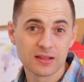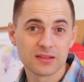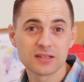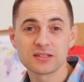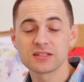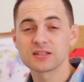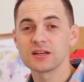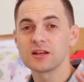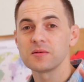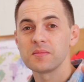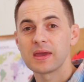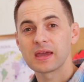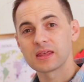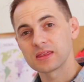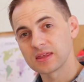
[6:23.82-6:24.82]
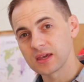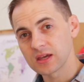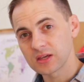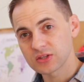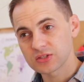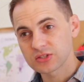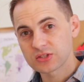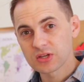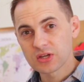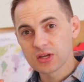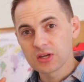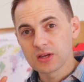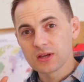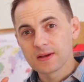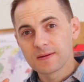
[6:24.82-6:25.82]
This is going to make things
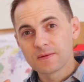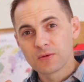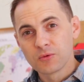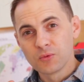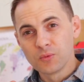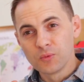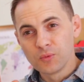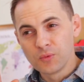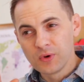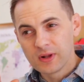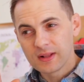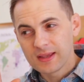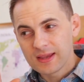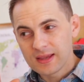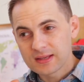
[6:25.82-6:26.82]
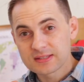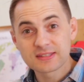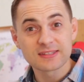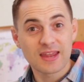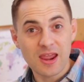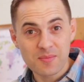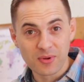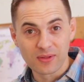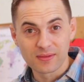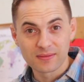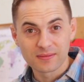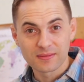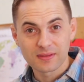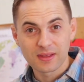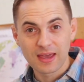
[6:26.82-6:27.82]
really stable
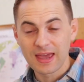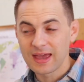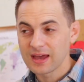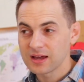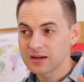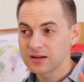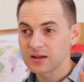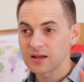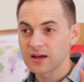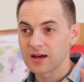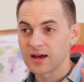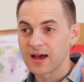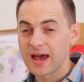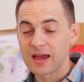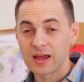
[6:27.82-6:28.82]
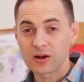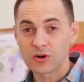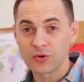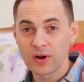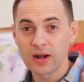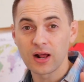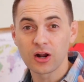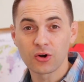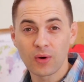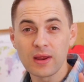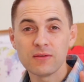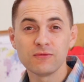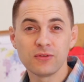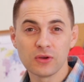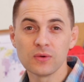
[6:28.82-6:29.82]
and create a
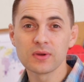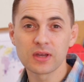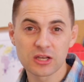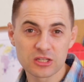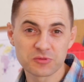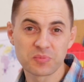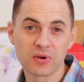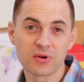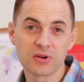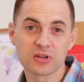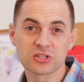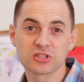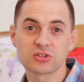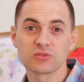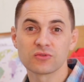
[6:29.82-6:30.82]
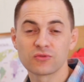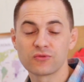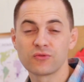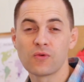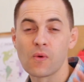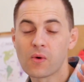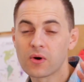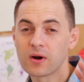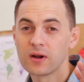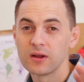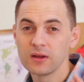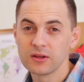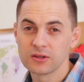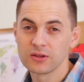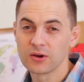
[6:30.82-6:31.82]
great viewing experience for
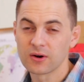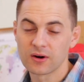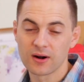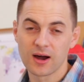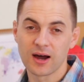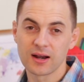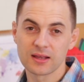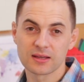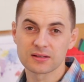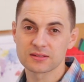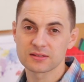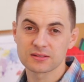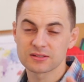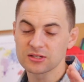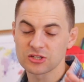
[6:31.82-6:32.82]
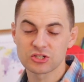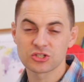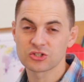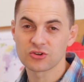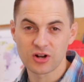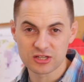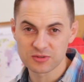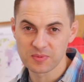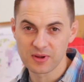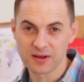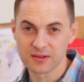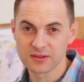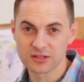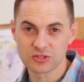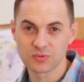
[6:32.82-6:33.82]
your audience. Just trust me
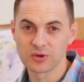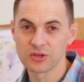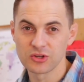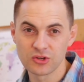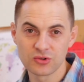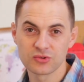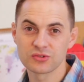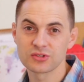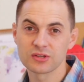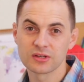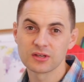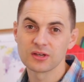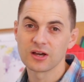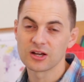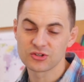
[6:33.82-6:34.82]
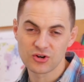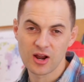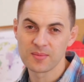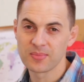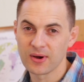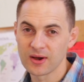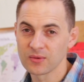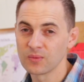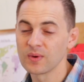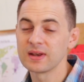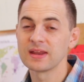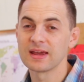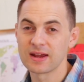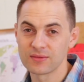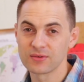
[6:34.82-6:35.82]
on this one. Use a tripod
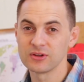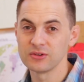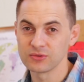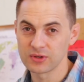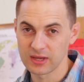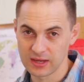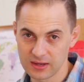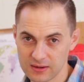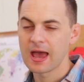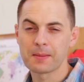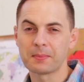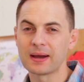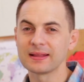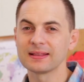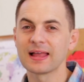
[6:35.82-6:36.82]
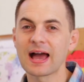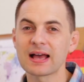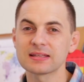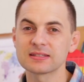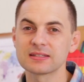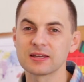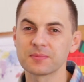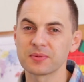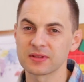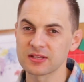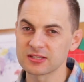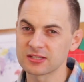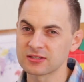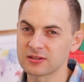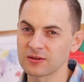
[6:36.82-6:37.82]
whenever you can. And my last tip, and
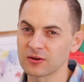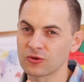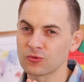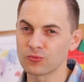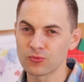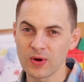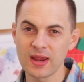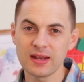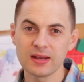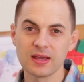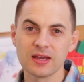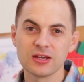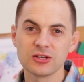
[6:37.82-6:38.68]
this is a great